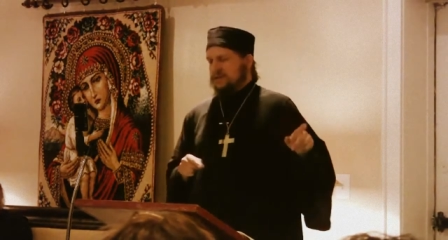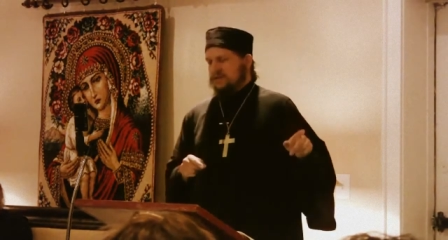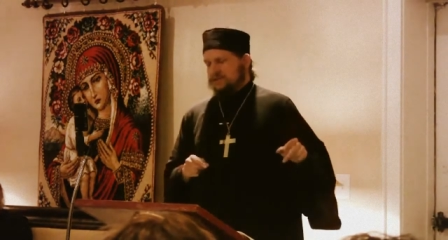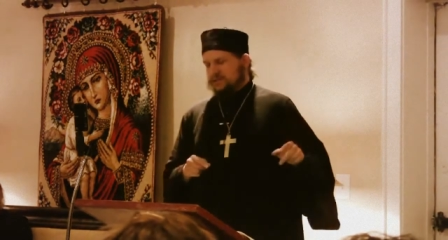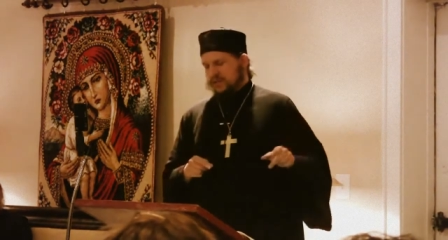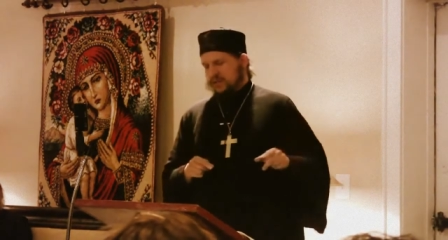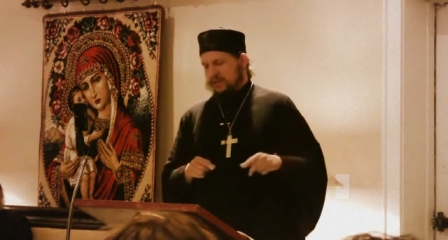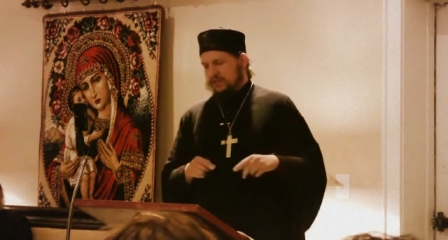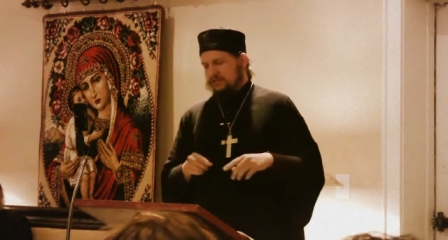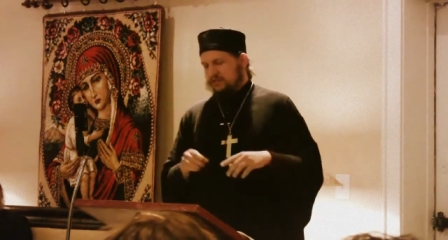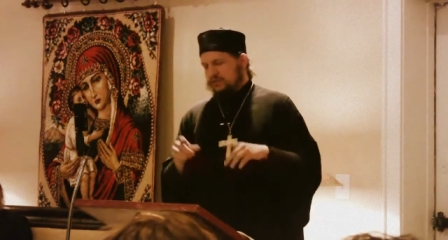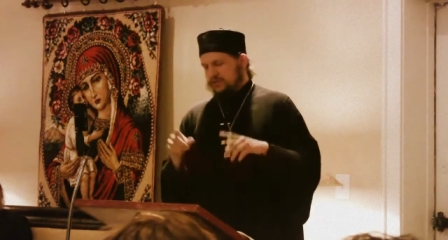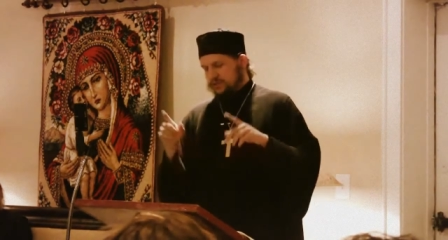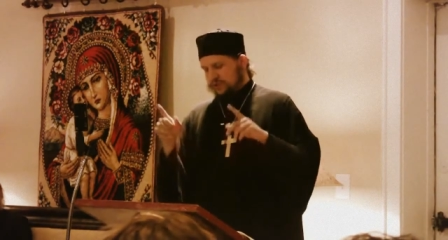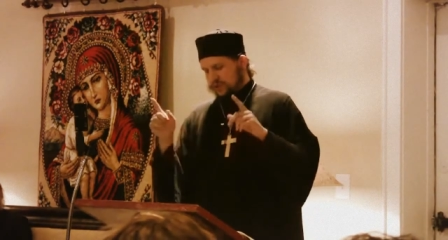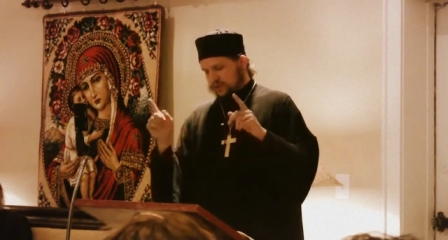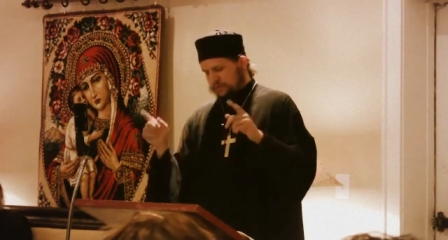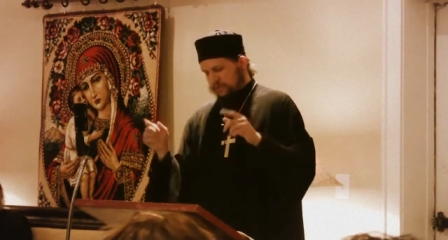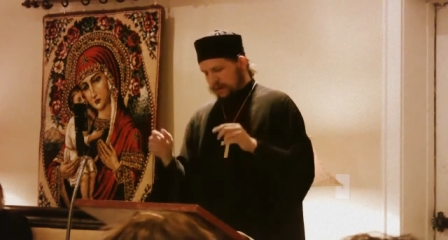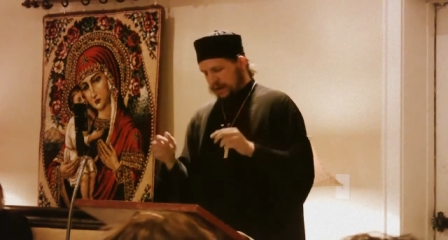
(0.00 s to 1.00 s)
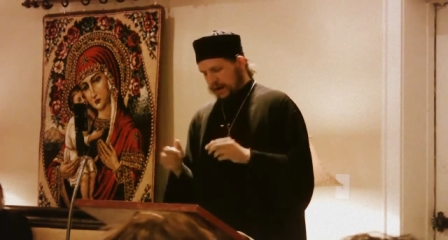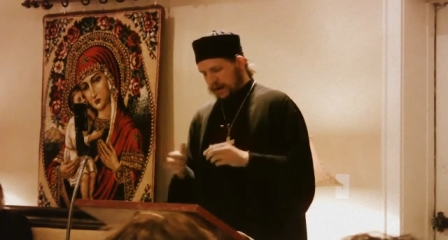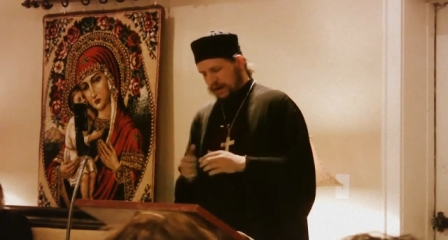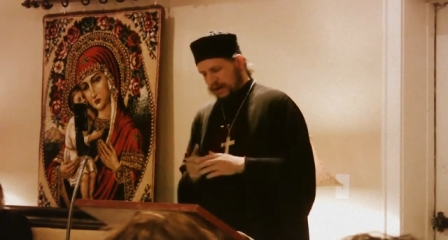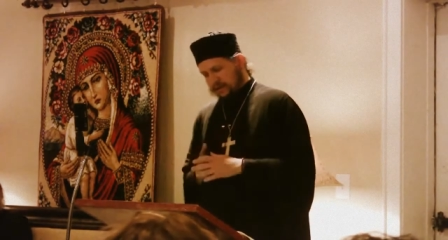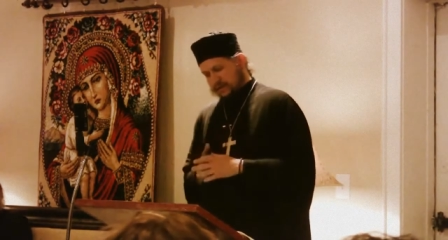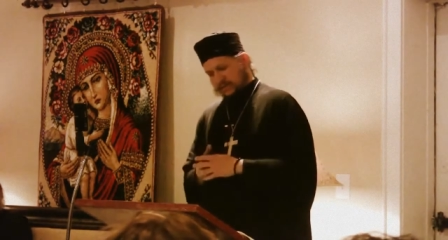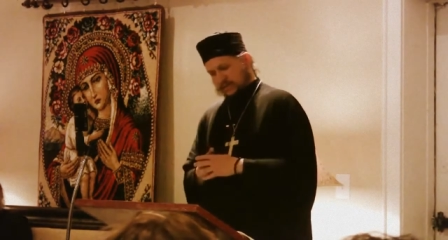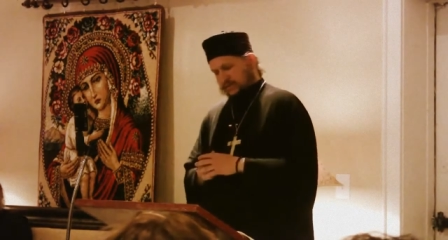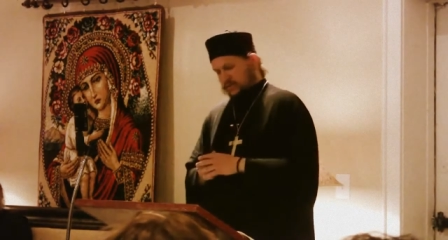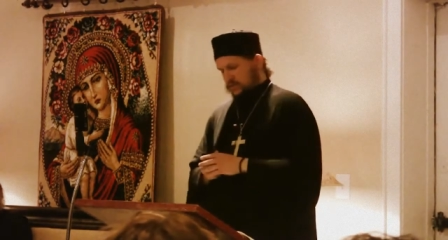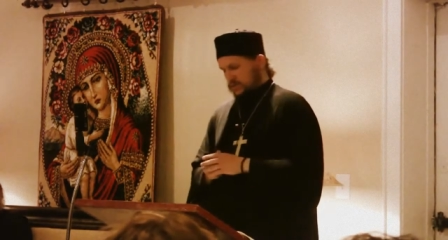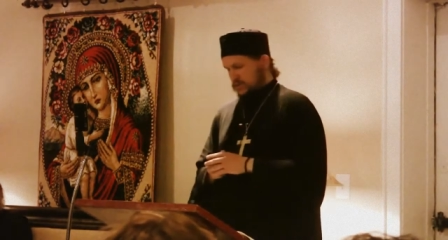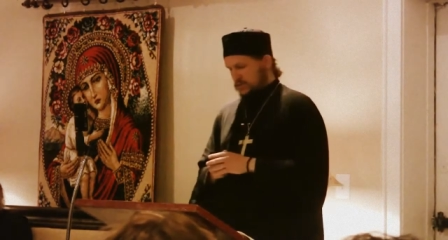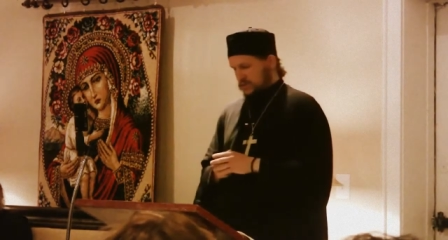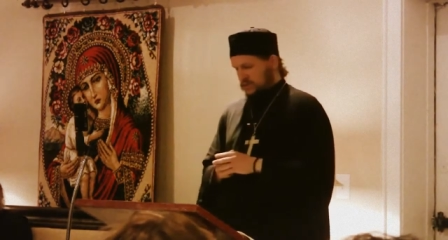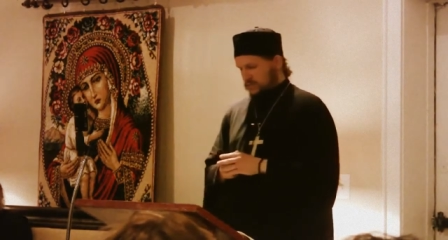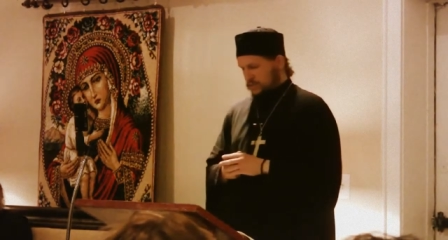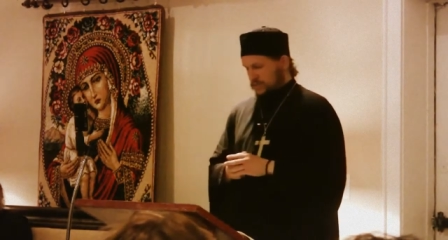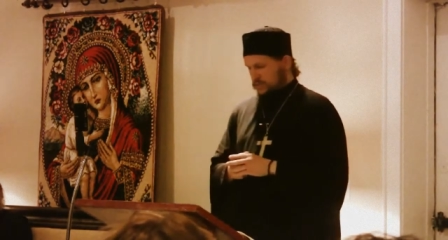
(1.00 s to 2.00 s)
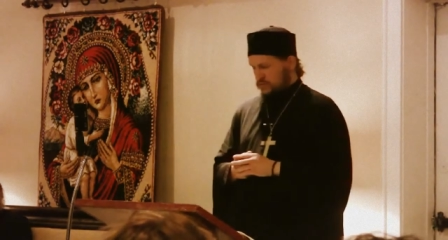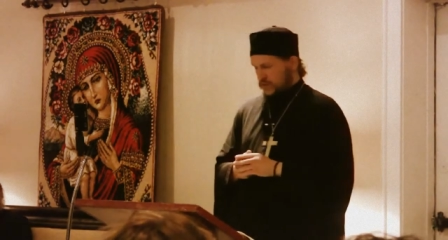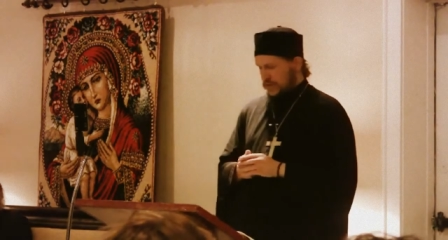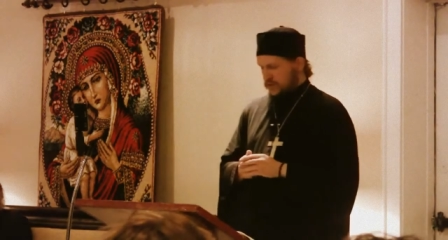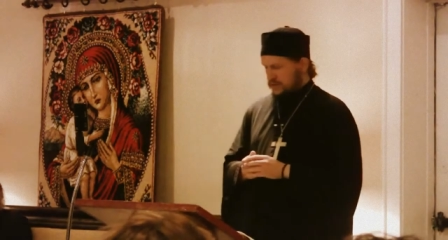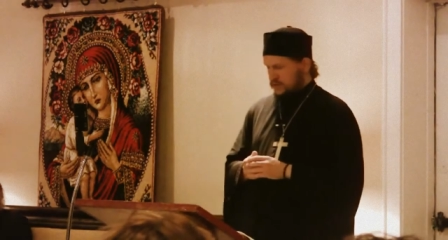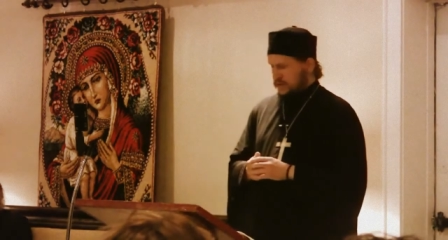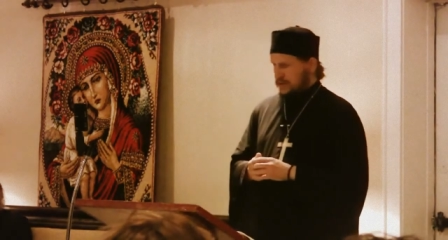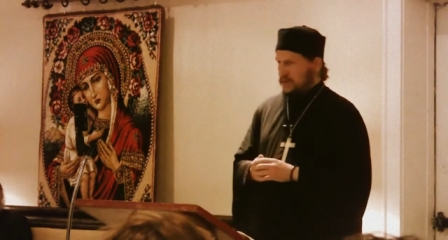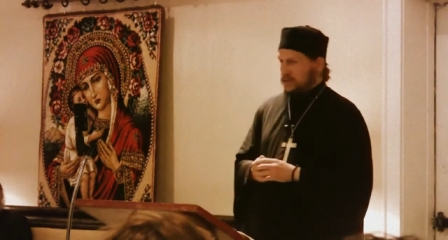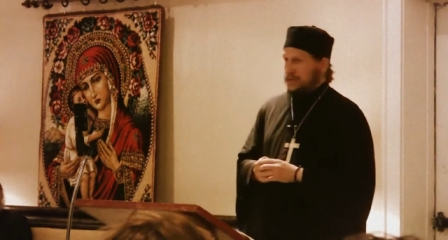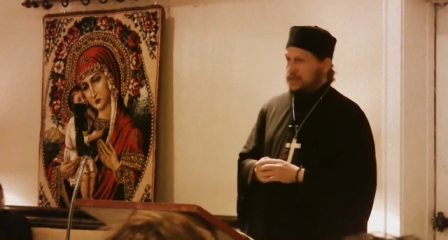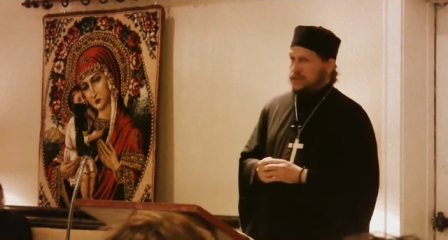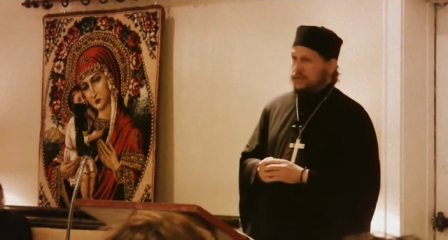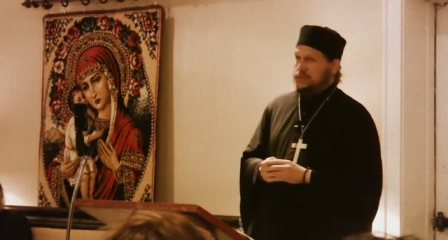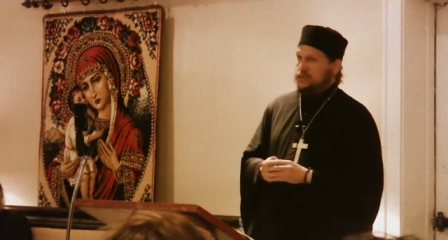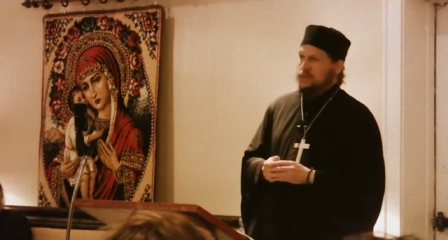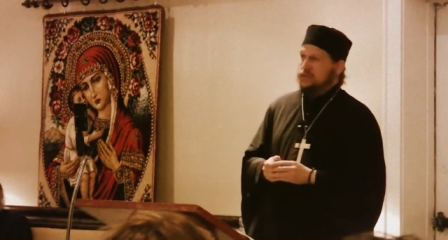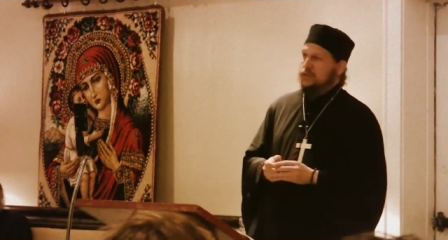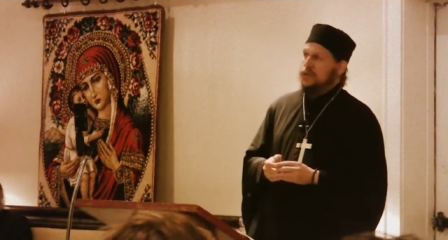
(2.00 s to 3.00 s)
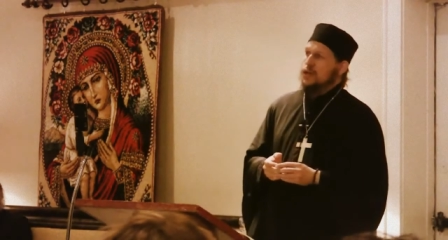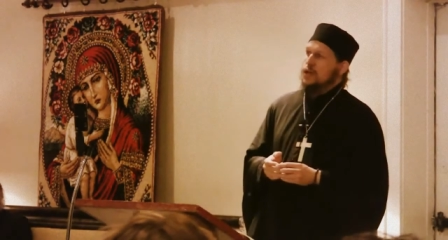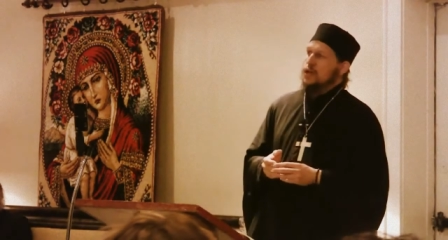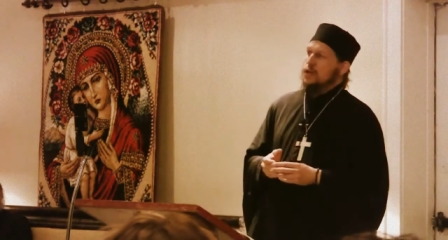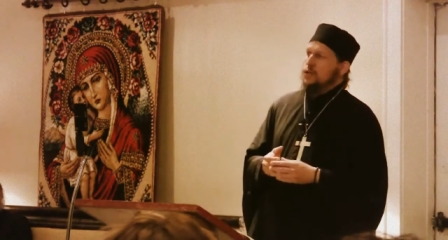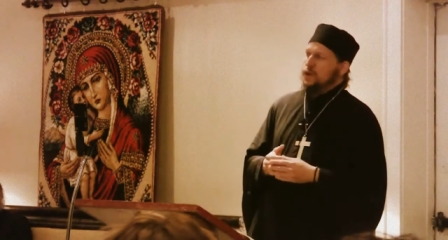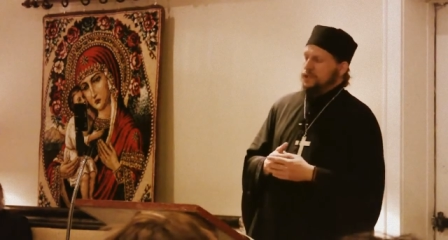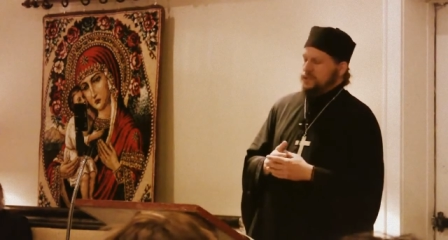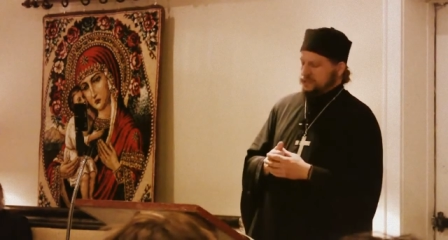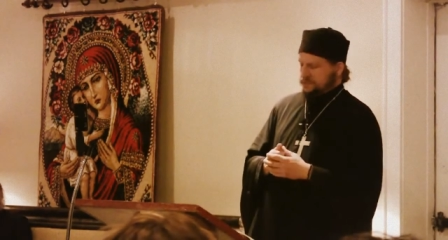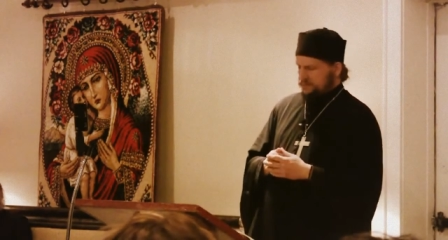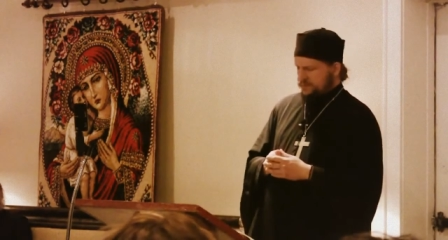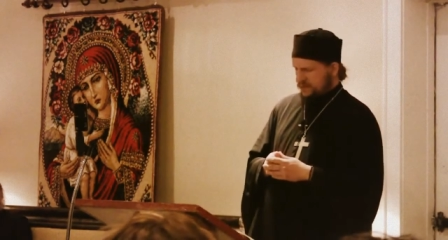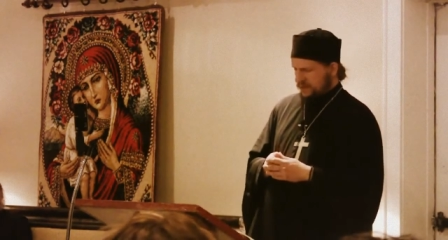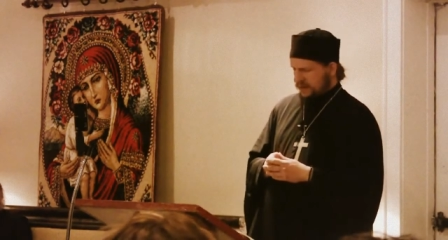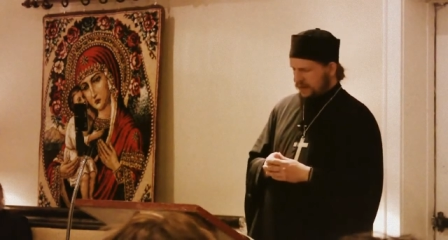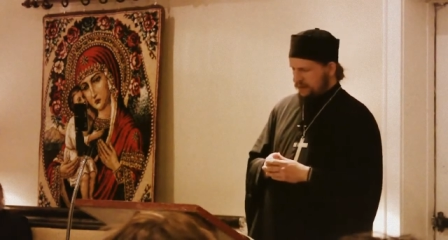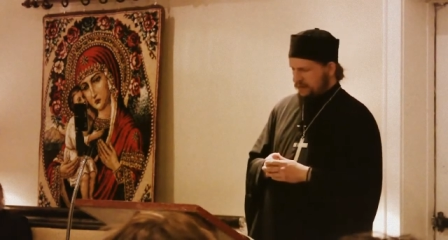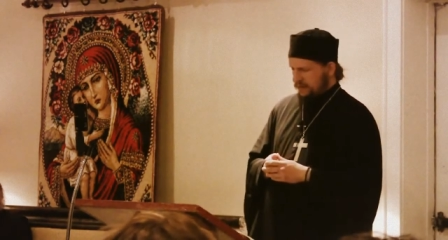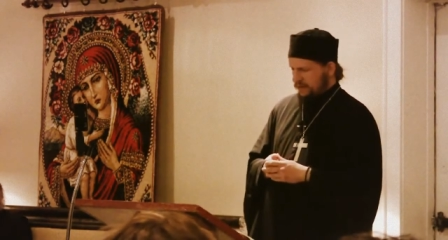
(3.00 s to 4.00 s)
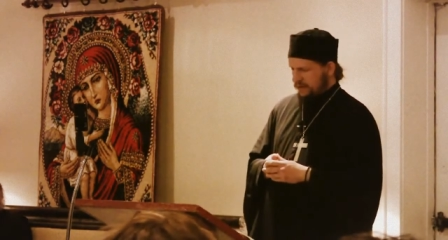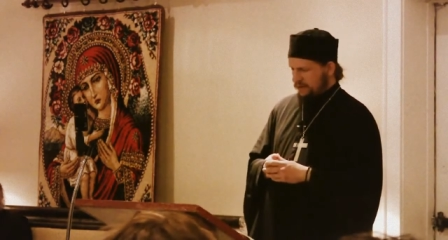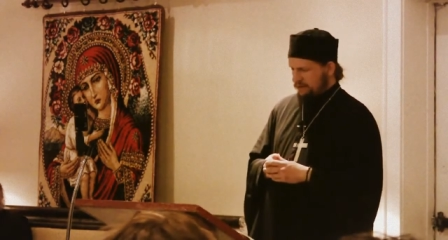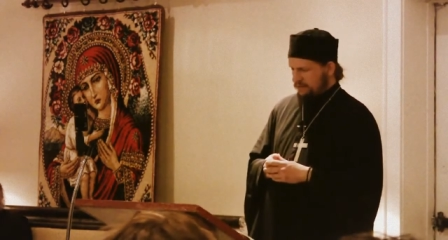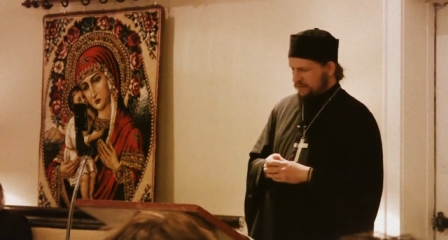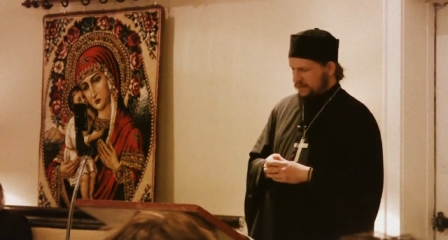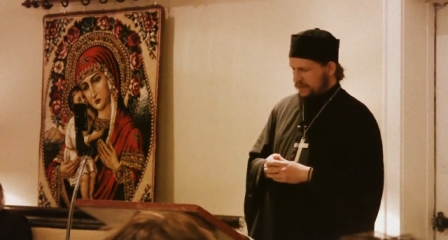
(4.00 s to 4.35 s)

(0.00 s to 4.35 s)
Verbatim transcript: Arsenios that you can buy. It's, it's been translated into English quite some time now.